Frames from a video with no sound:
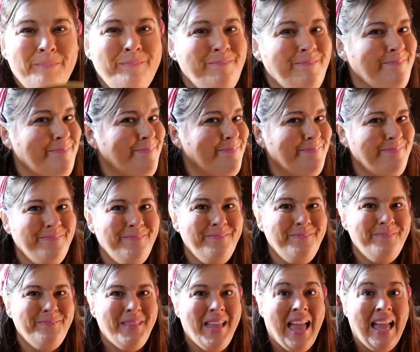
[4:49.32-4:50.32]

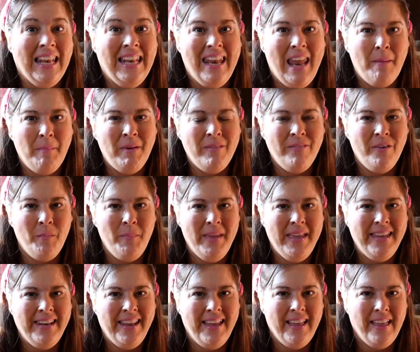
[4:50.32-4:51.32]
mm lemon
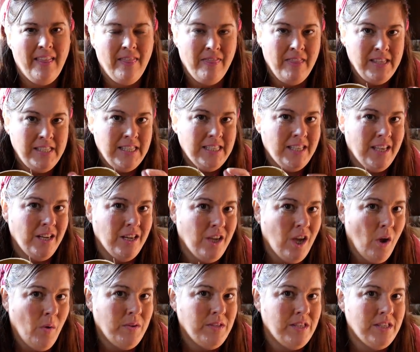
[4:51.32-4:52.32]
verbena. This is going to
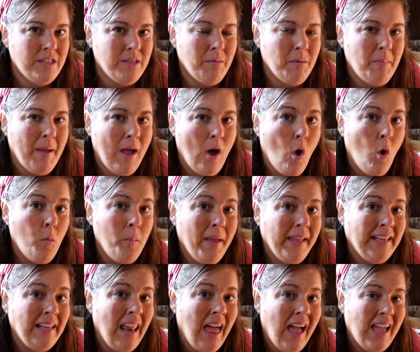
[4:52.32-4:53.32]
go into some of my
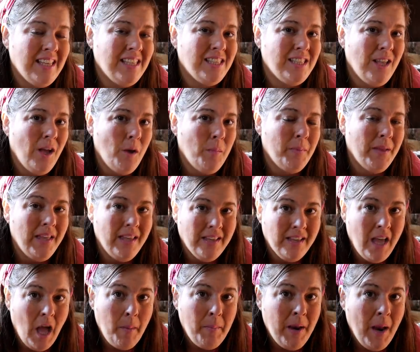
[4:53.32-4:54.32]
homemade lye soap
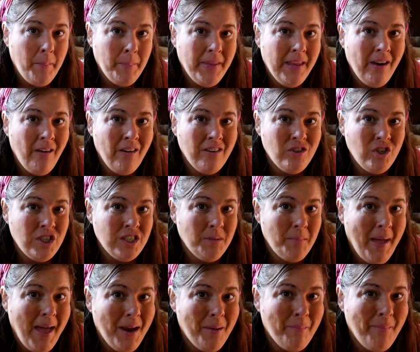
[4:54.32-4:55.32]
coming up here in just
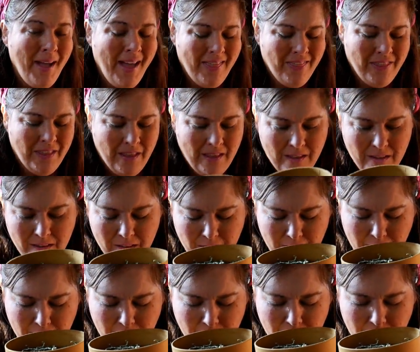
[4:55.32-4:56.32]
about a month.
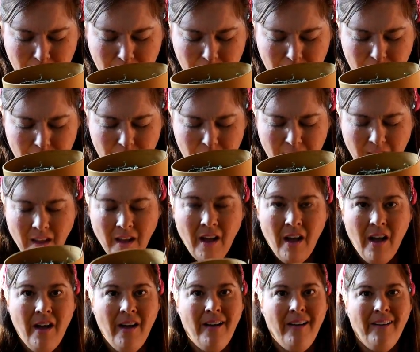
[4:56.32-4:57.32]

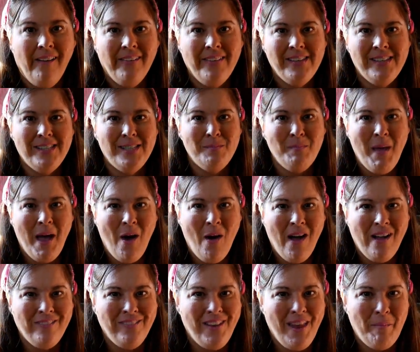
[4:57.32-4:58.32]
Ah, oh, the smell
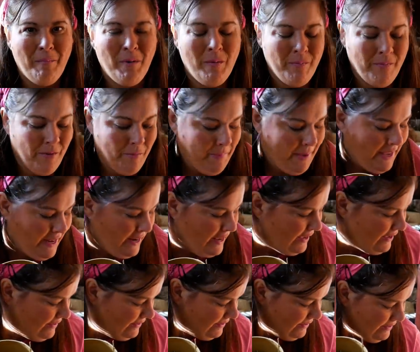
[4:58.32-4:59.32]
of lemon
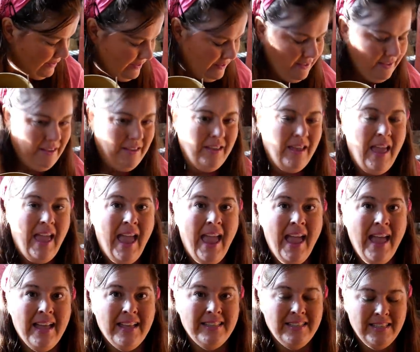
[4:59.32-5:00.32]
verbena
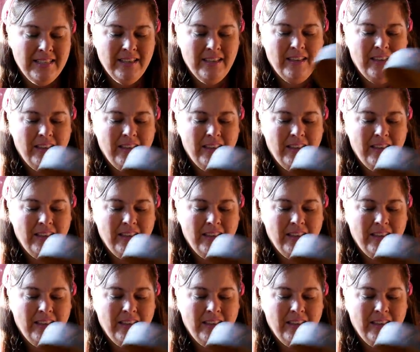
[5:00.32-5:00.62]
and